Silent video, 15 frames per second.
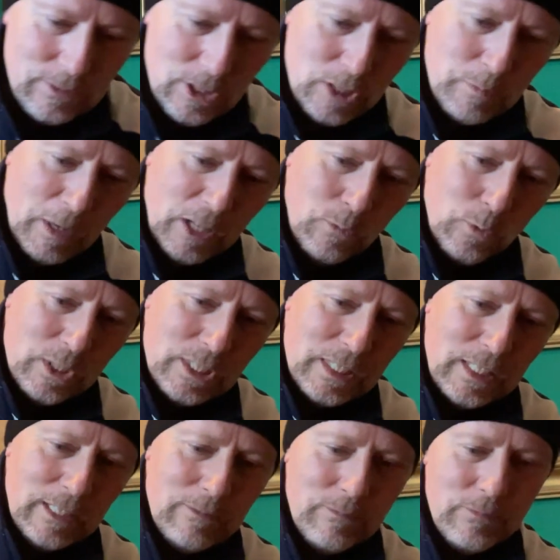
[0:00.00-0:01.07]
smelling
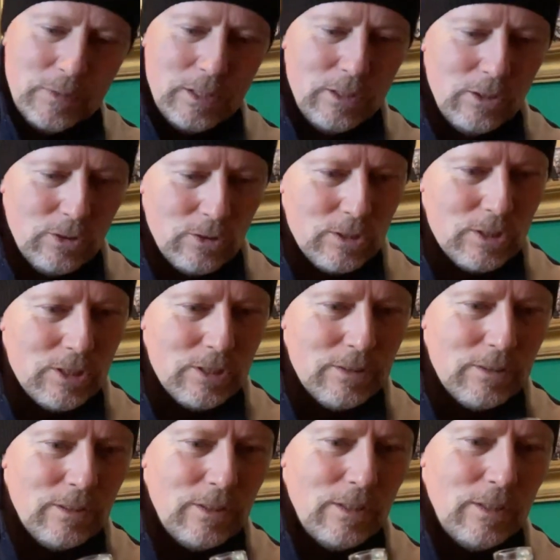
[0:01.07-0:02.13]
whiskey that looks
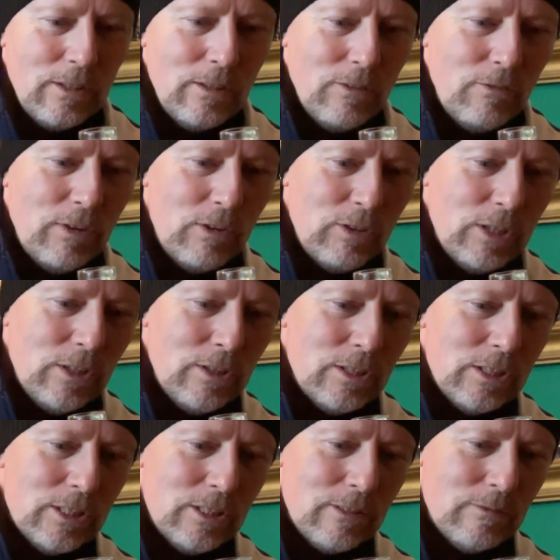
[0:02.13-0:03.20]
very
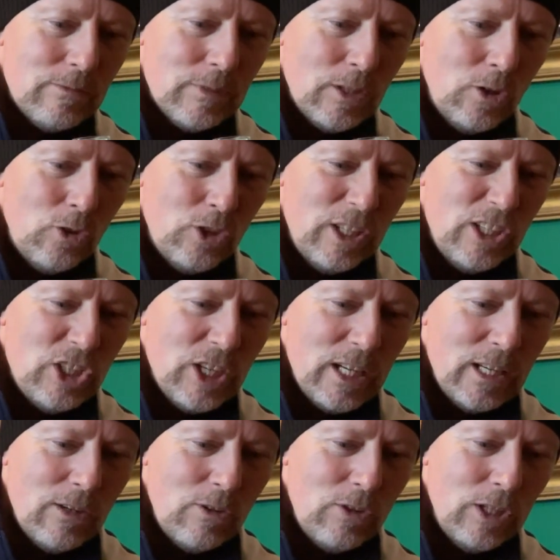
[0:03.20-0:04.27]
nice, honey
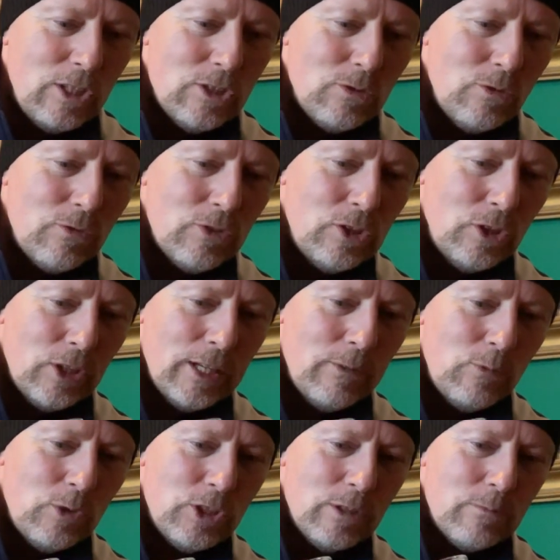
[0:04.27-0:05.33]
shape, honey sort of colour,
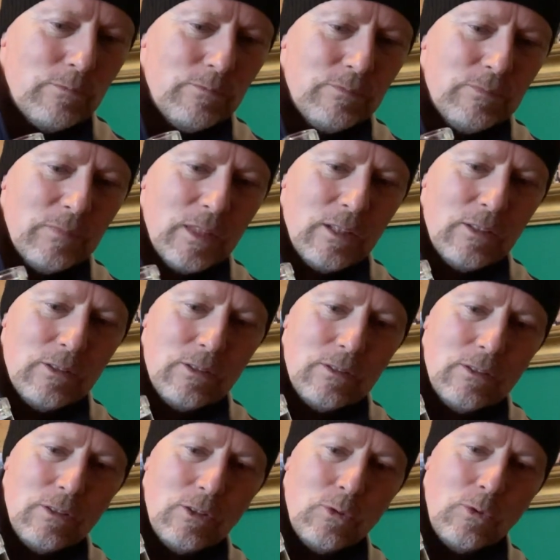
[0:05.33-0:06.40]
which I'm
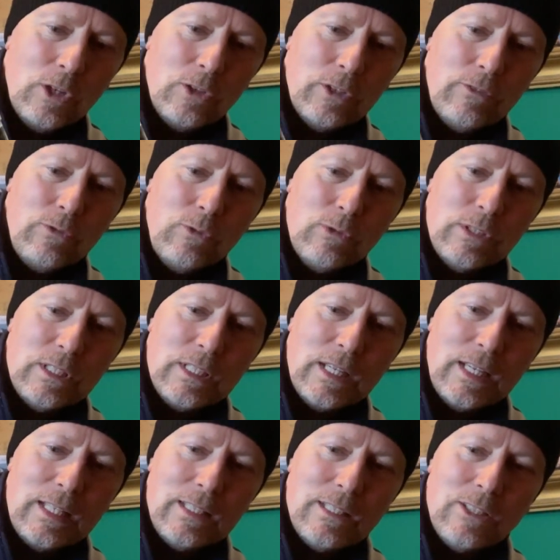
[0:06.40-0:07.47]
quite looking forward to
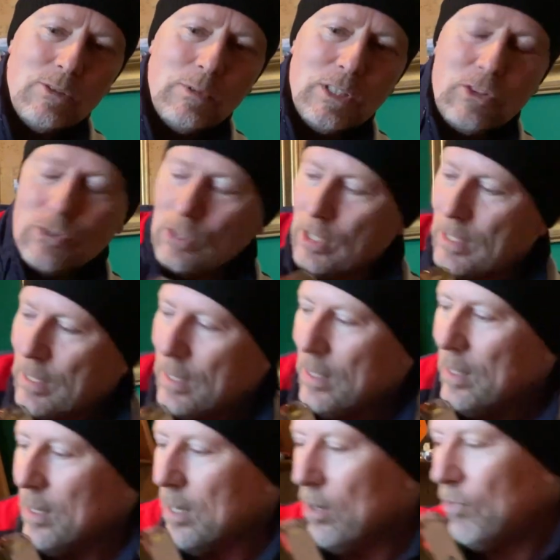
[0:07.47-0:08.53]
taste. So I'm going to try
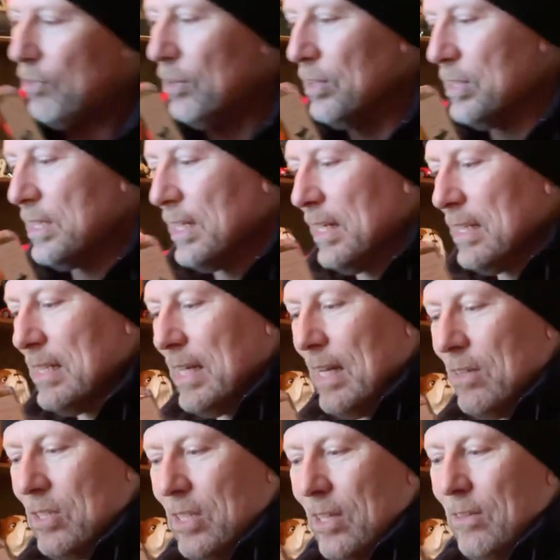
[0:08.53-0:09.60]
our first taste now.
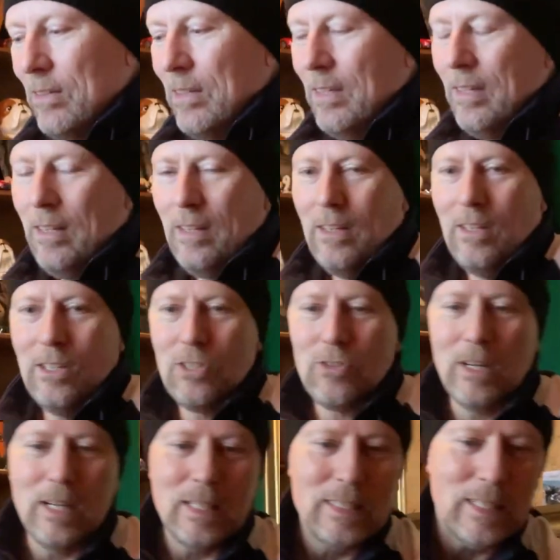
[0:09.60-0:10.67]
So
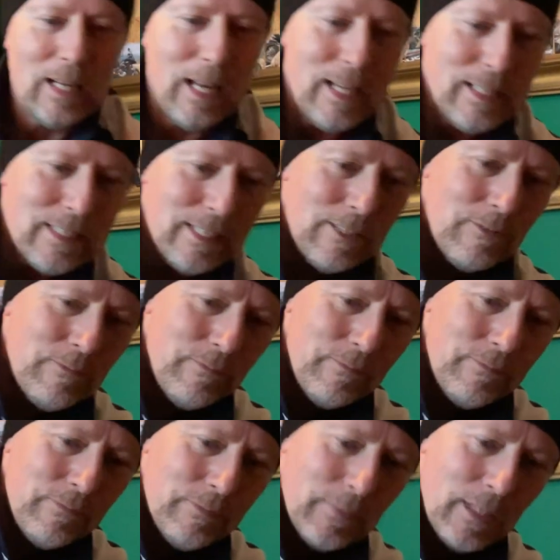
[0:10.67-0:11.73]
straight into the glass.
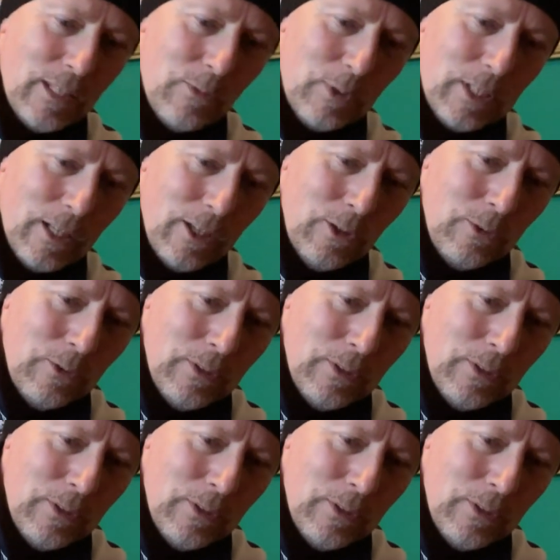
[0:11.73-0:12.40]
Here we go.